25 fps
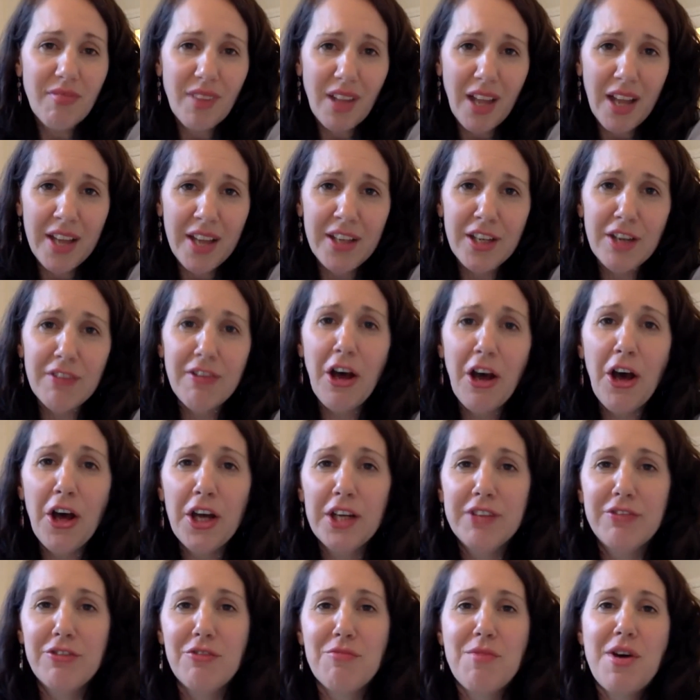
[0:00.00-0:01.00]
and I've
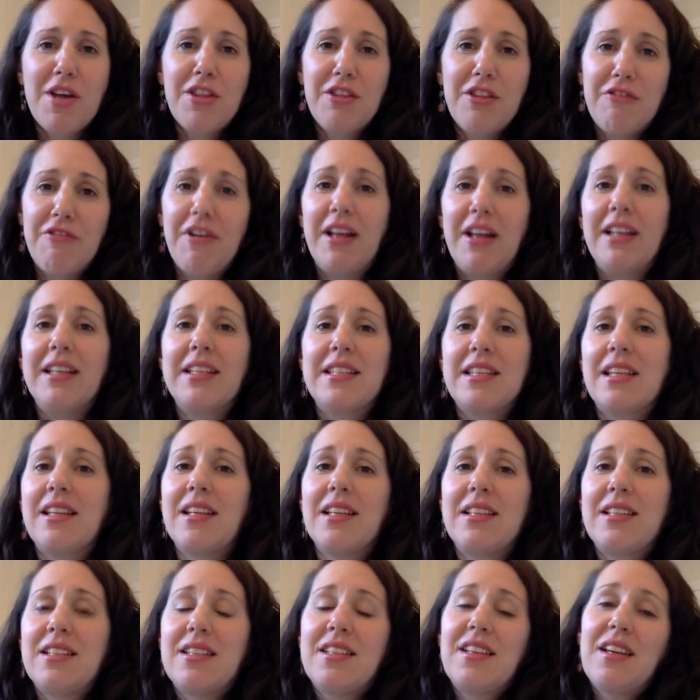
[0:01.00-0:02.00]
heard from other friends, that
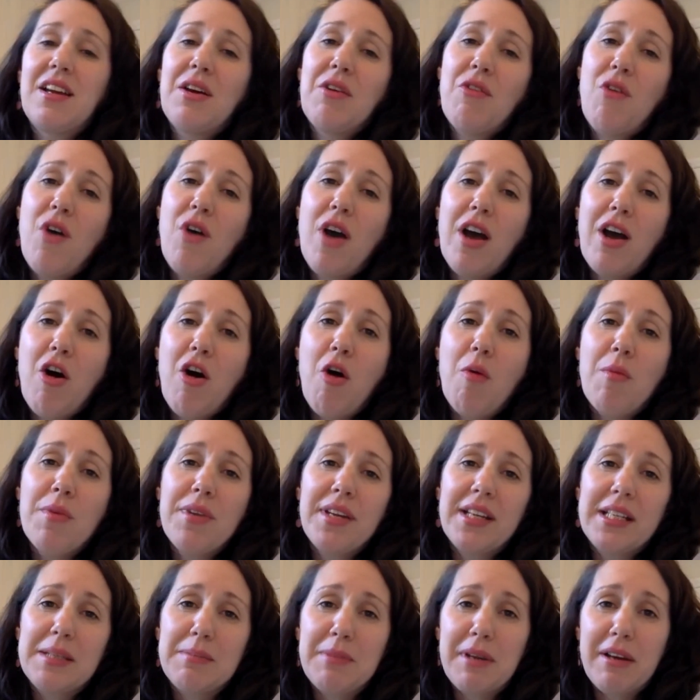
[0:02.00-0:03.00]
this is quite a common
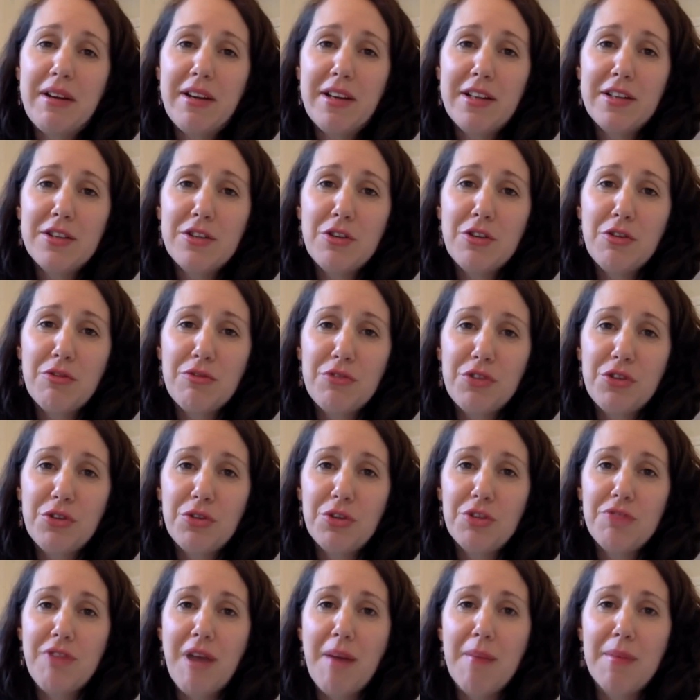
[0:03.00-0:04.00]
experience of
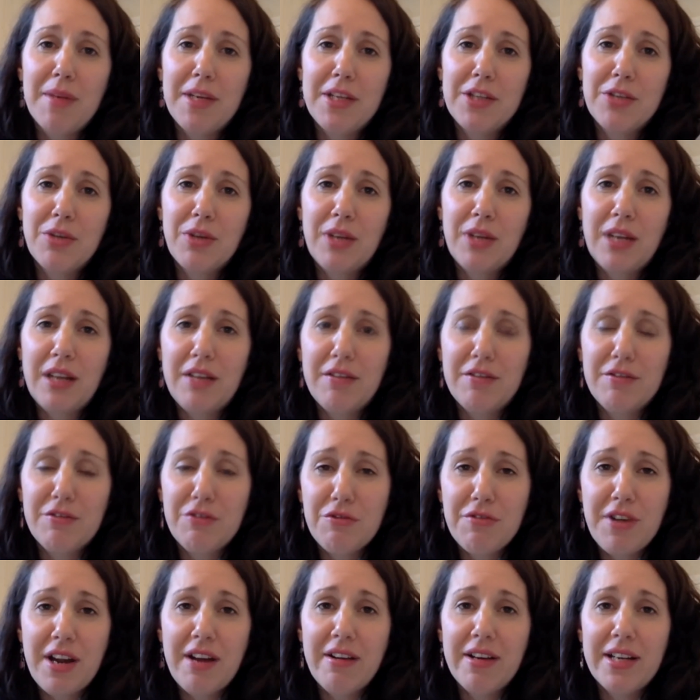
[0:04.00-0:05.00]
Jewish families who'd lived through
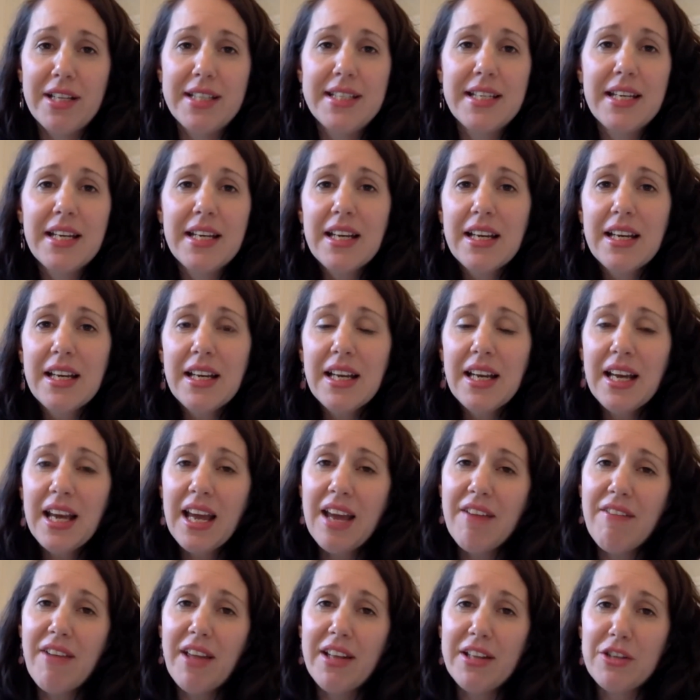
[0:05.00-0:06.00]
various
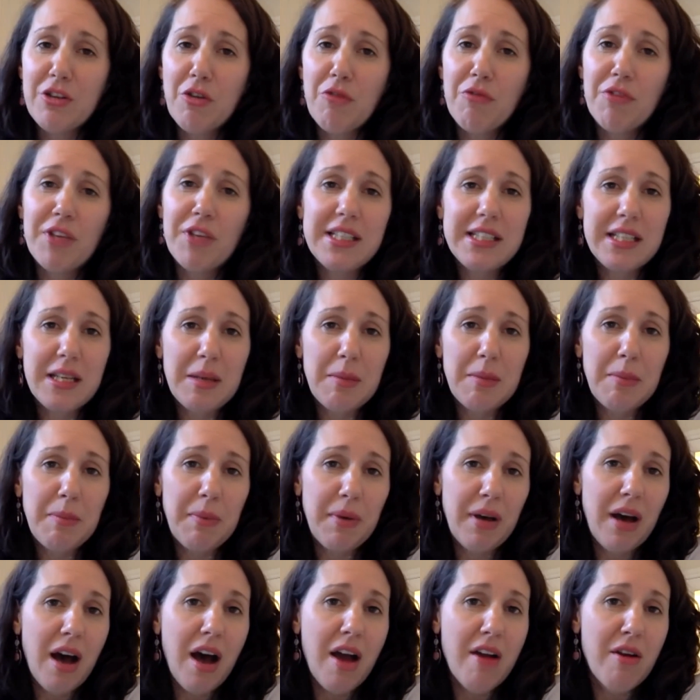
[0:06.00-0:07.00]
events, obviously.
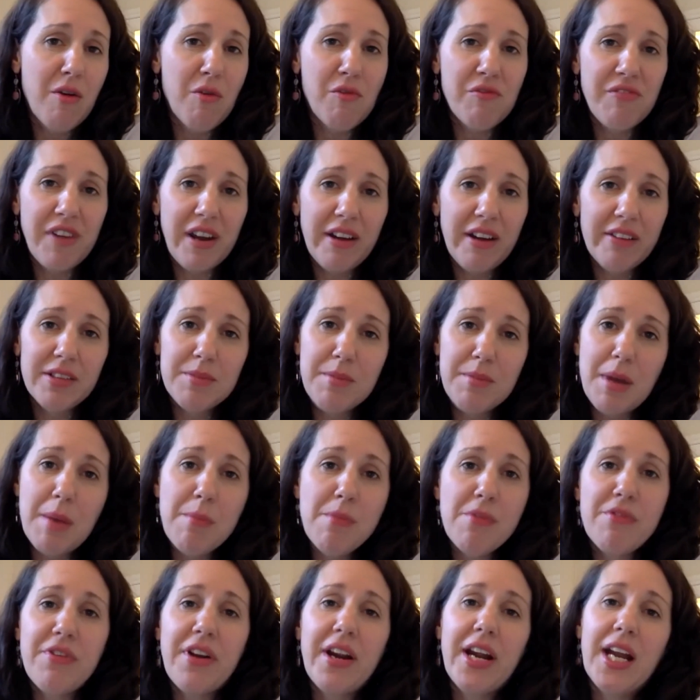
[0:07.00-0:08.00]
But I
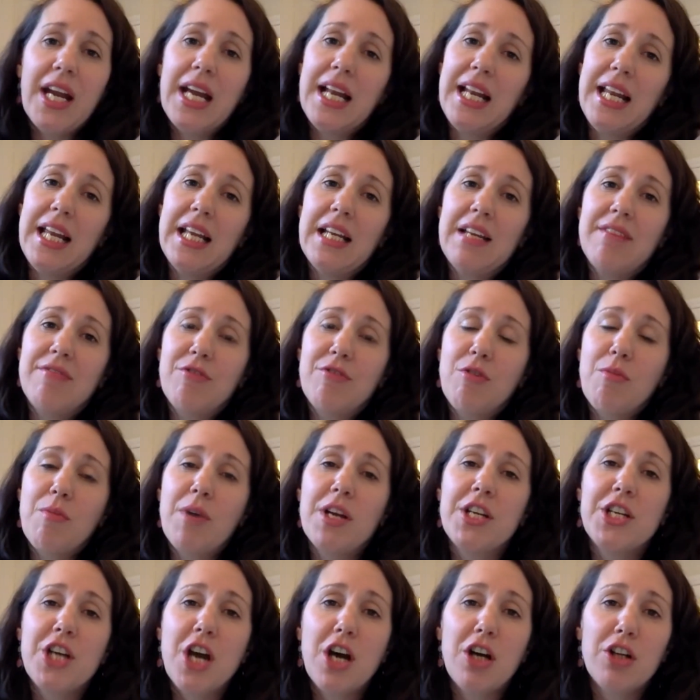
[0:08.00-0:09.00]
remember very clearly from my
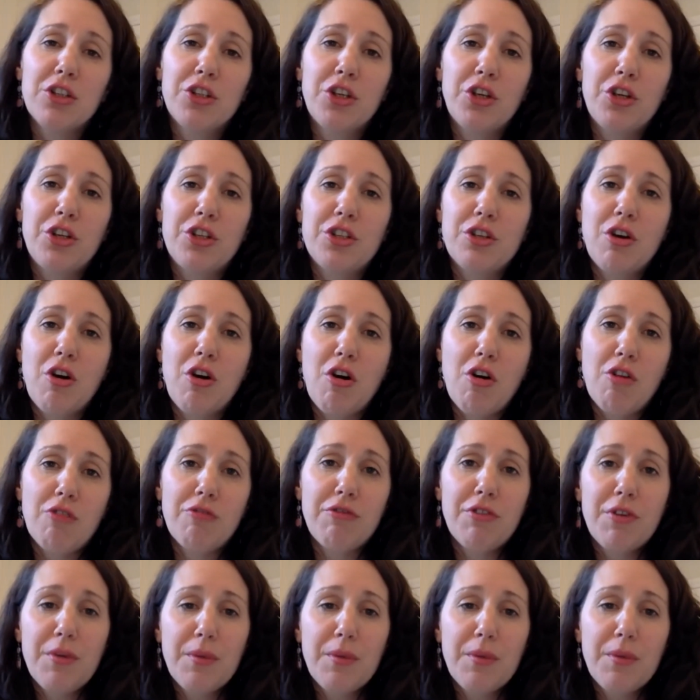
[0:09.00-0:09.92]
childhood of,